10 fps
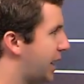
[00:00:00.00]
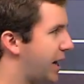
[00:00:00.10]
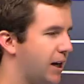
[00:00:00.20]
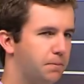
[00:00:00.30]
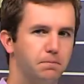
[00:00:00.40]

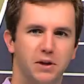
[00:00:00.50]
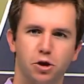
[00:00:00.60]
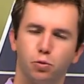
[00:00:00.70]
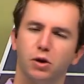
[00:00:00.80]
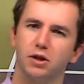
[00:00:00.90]
And
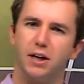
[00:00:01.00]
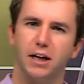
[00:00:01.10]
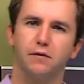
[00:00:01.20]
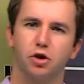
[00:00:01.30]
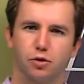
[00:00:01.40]
this was
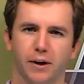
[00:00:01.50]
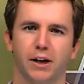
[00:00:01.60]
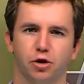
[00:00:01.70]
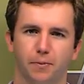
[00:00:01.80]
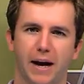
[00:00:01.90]
kind of a
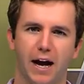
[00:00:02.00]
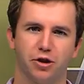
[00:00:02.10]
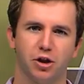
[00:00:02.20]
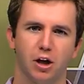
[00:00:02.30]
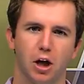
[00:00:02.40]
strange
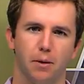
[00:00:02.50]
match,